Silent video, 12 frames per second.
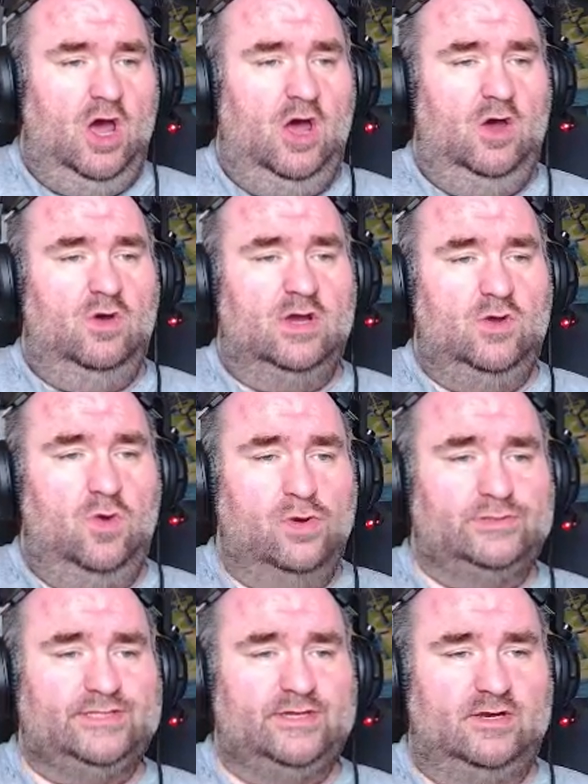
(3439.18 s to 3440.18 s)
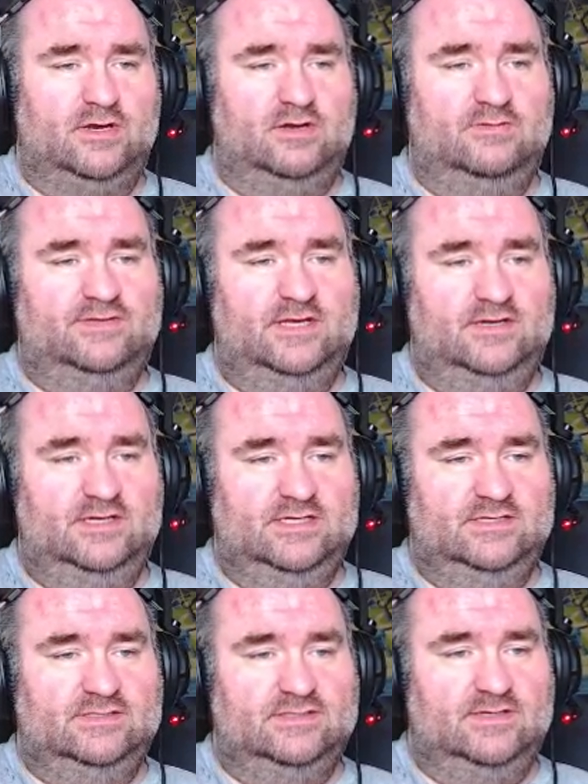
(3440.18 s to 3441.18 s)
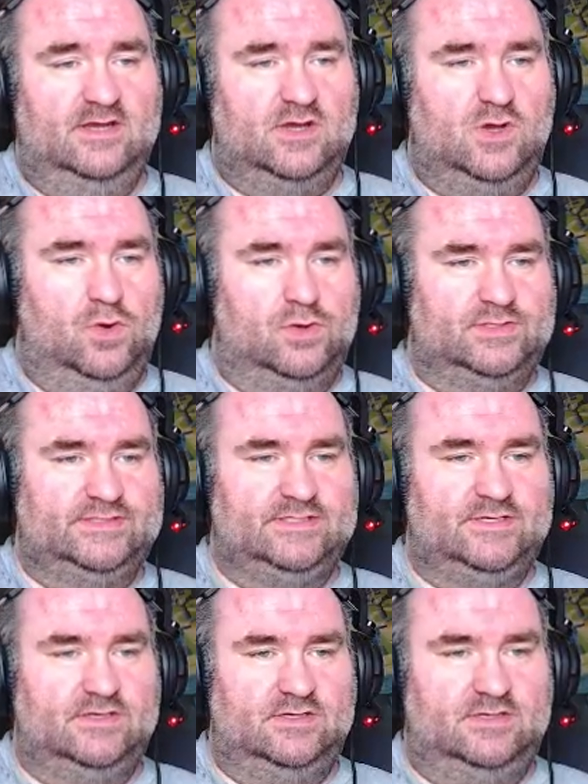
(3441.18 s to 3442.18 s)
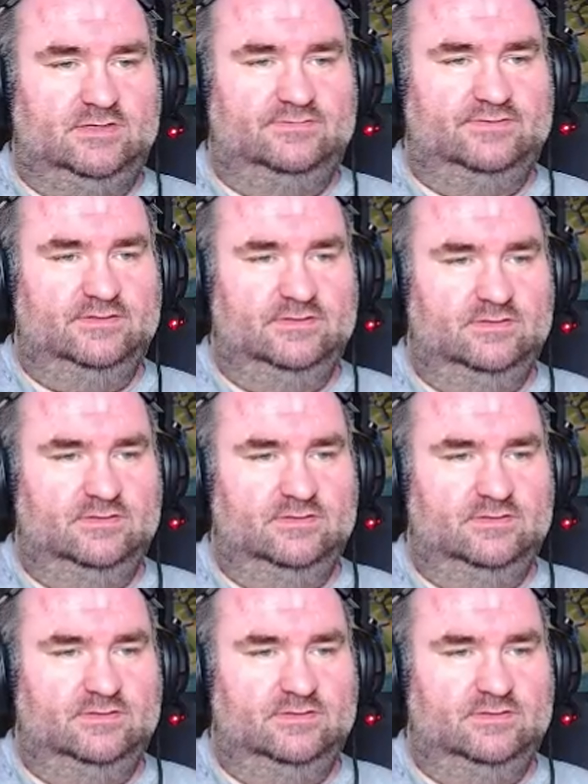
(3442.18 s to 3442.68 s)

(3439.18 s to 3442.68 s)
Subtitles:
Oh, a course curve. There it is. A course curve.